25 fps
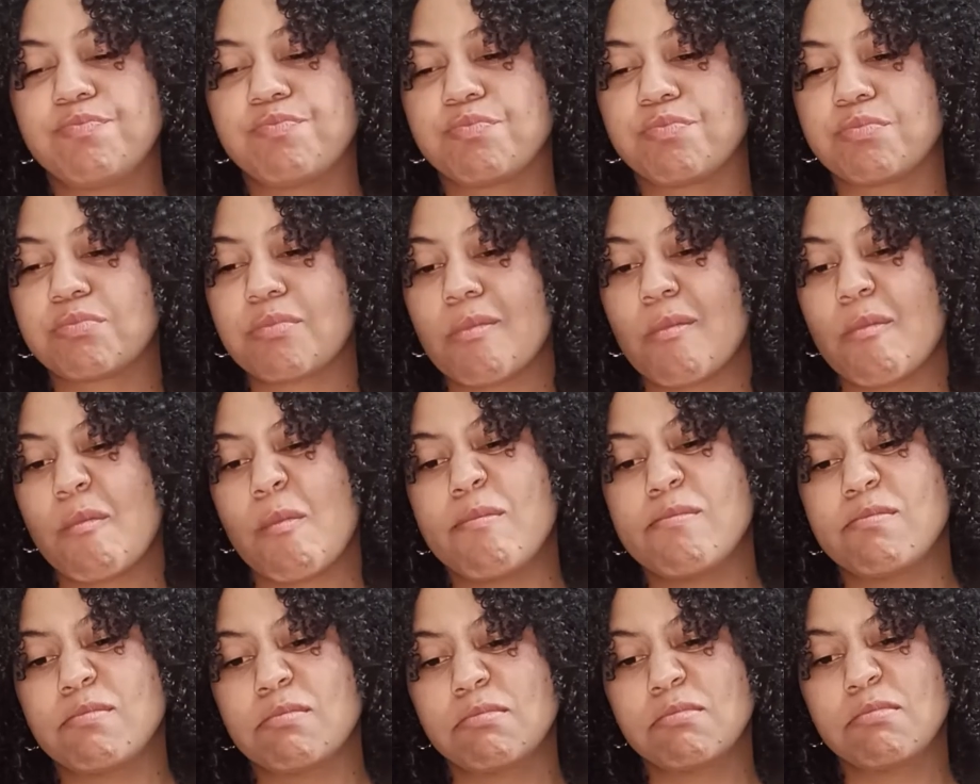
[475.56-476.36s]
We gonna
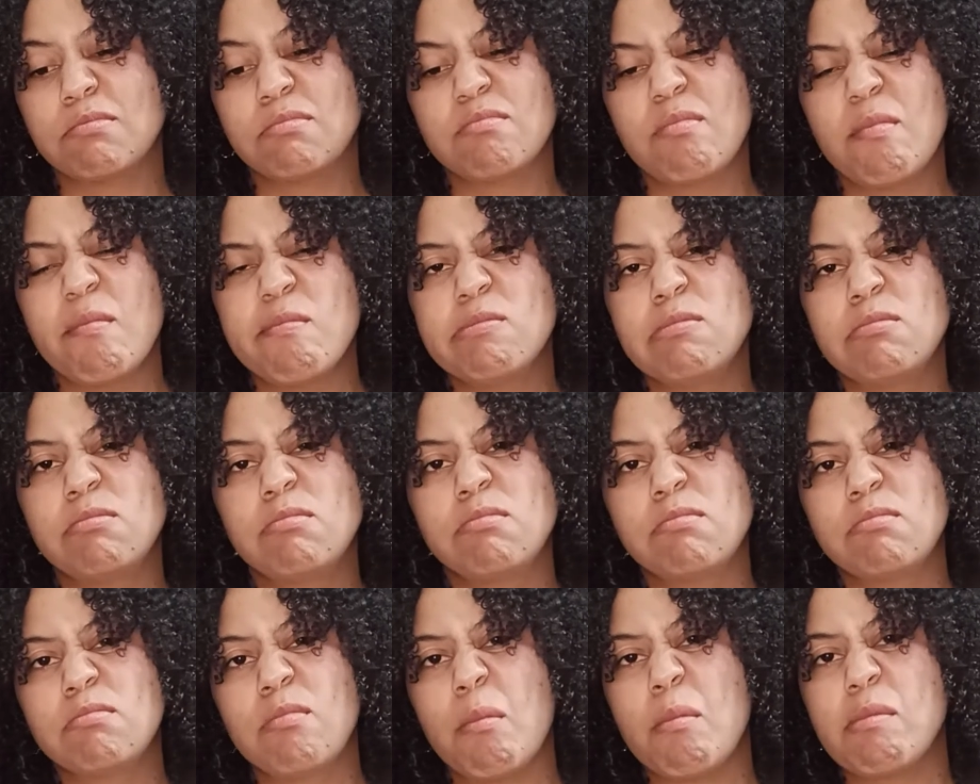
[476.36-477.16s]
call this the
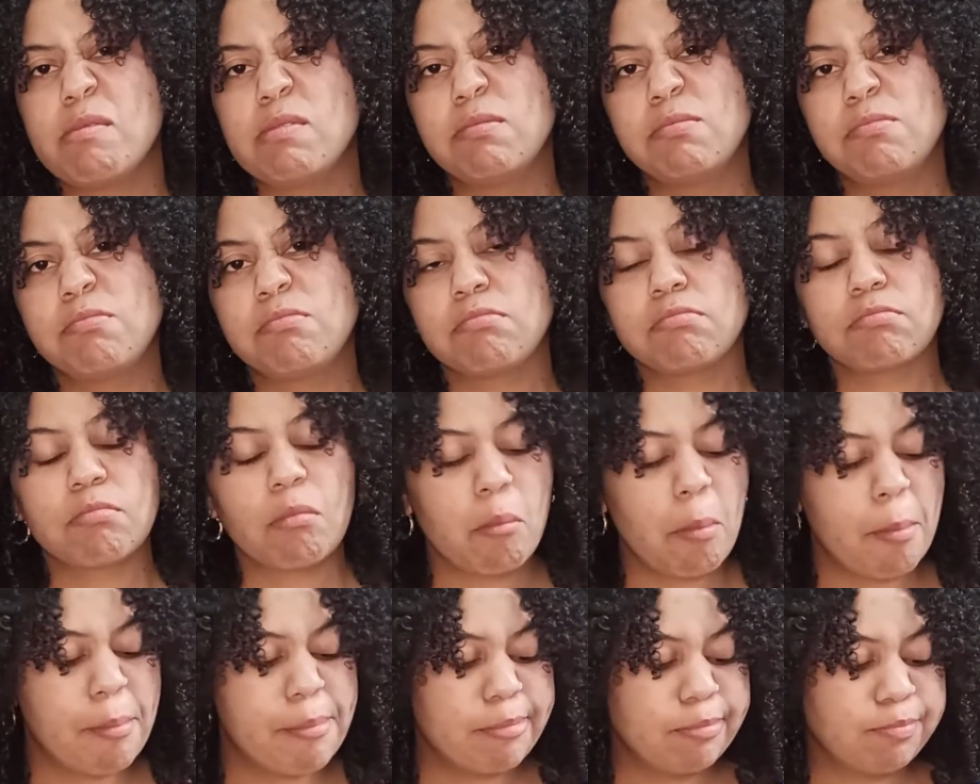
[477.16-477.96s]
stank
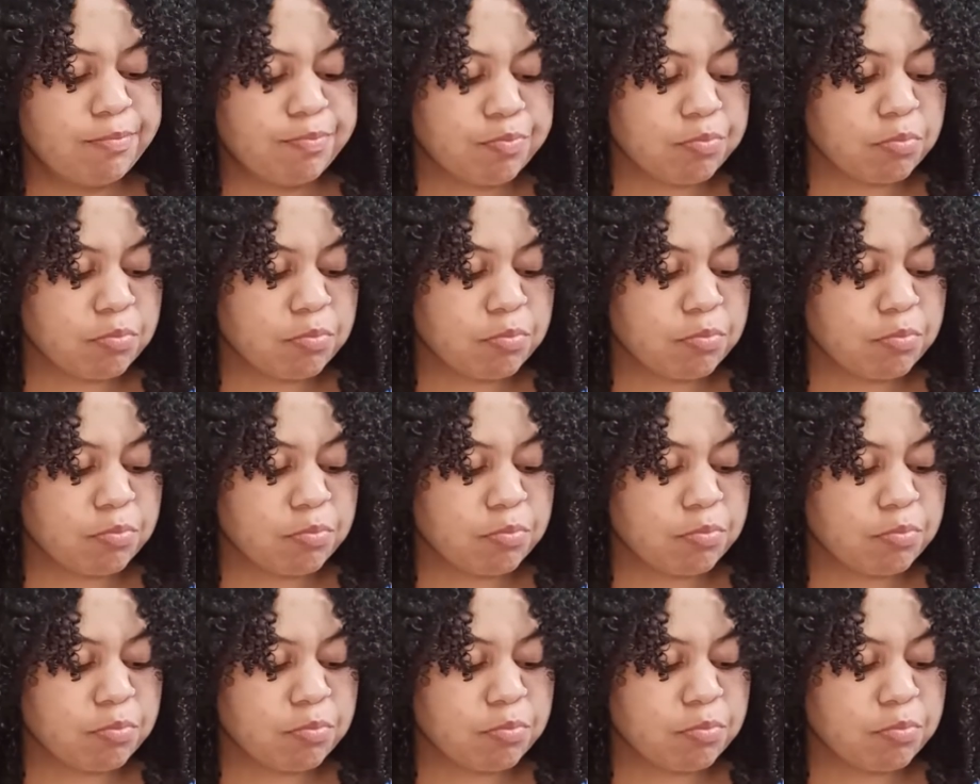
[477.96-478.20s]
face and